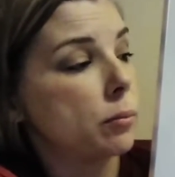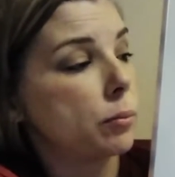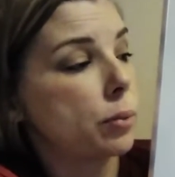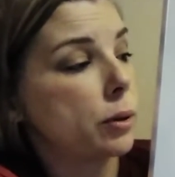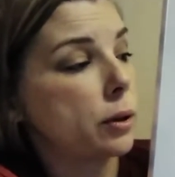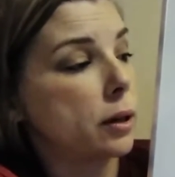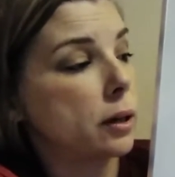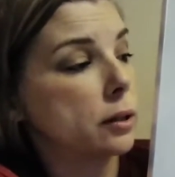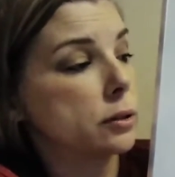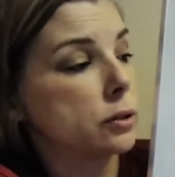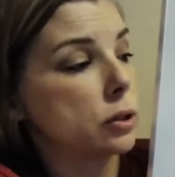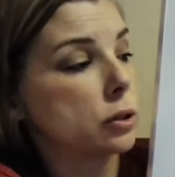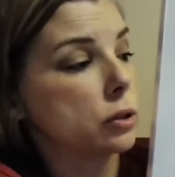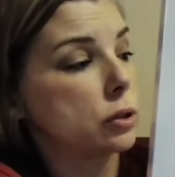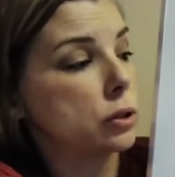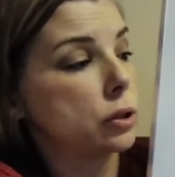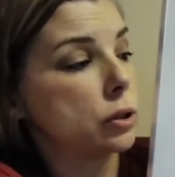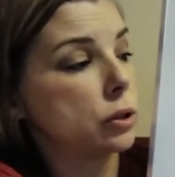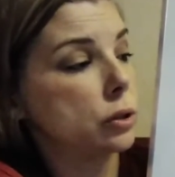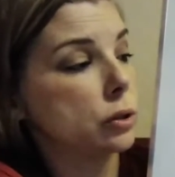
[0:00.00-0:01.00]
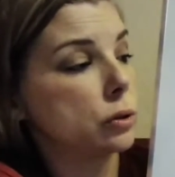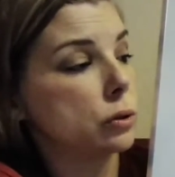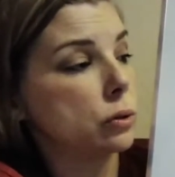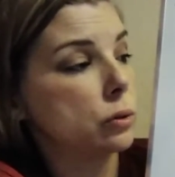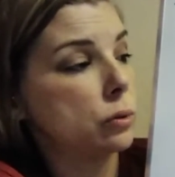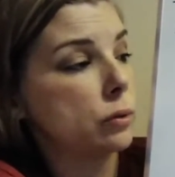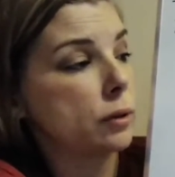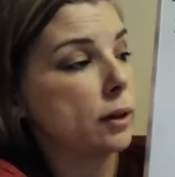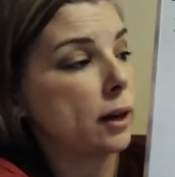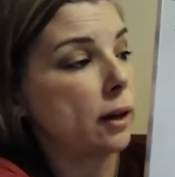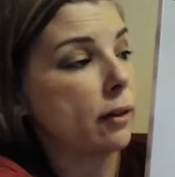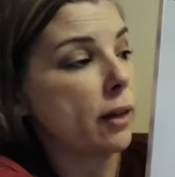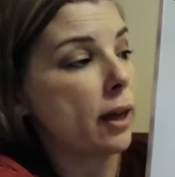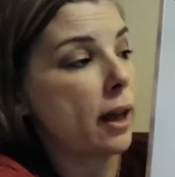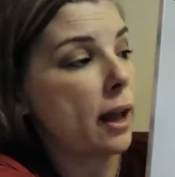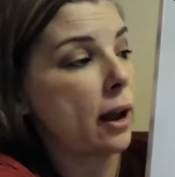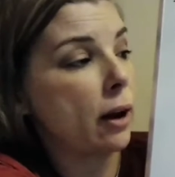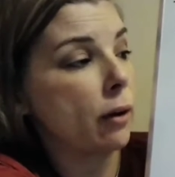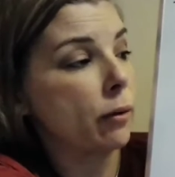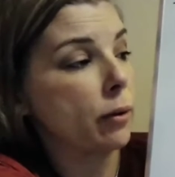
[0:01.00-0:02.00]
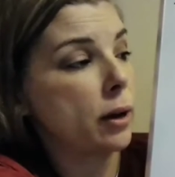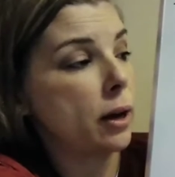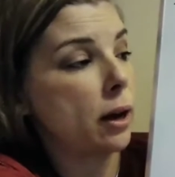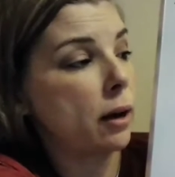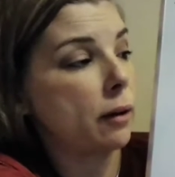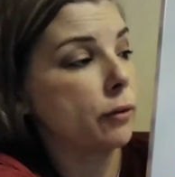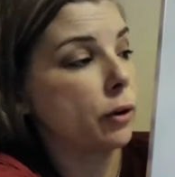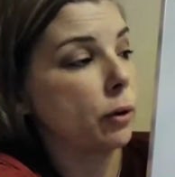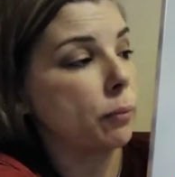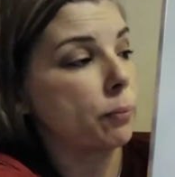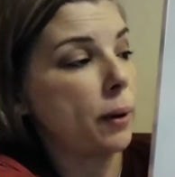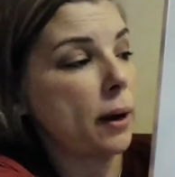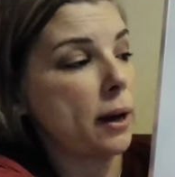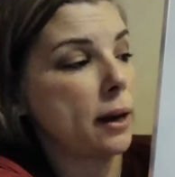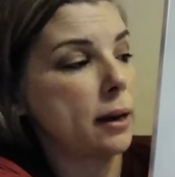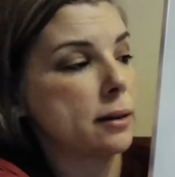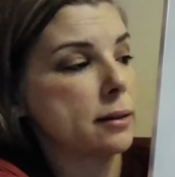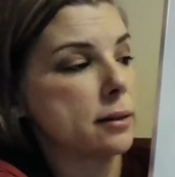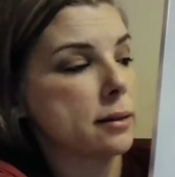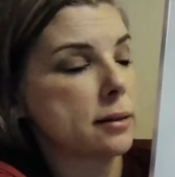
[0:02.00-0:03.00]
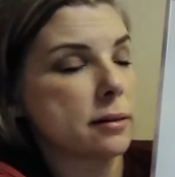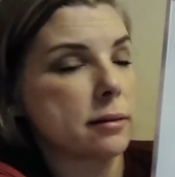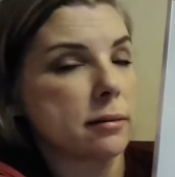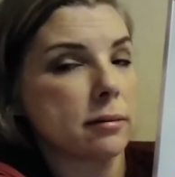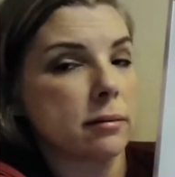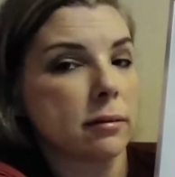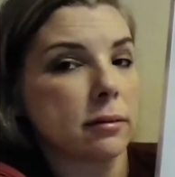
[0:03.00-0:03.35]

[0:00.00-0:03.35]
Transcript: Plus 2. Now the area of your base,